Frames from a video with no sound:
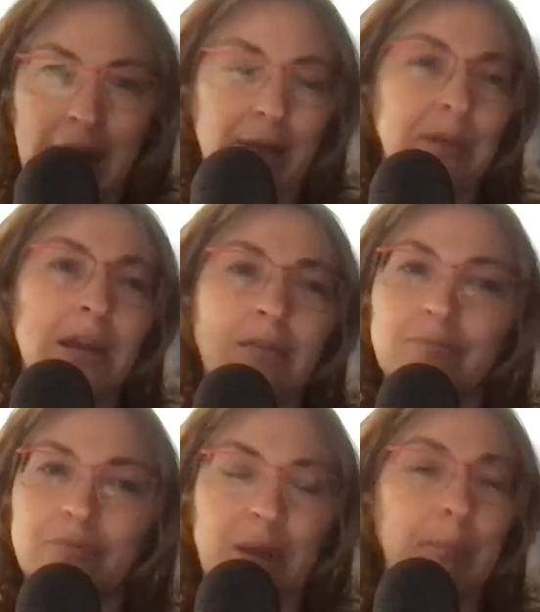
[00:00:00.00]
I mean,
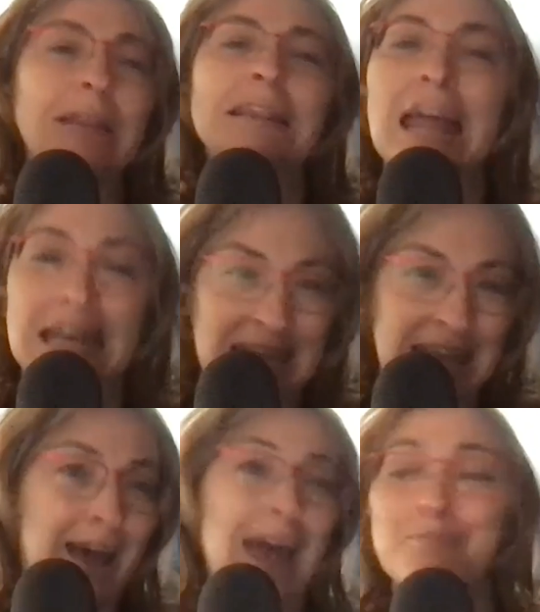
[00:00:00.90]

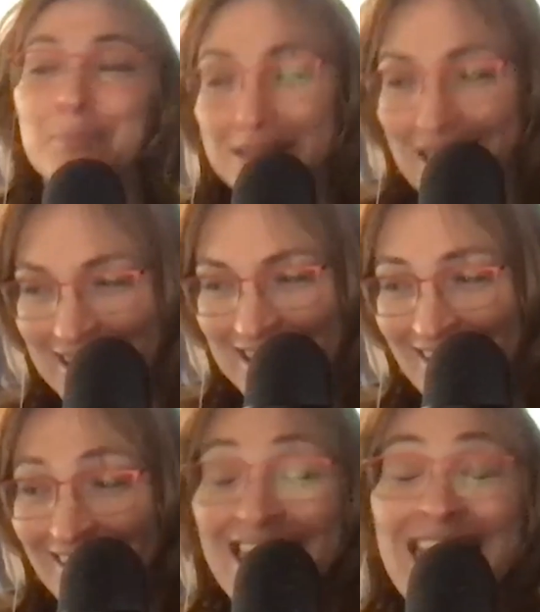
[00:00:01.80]
millennia and millennia.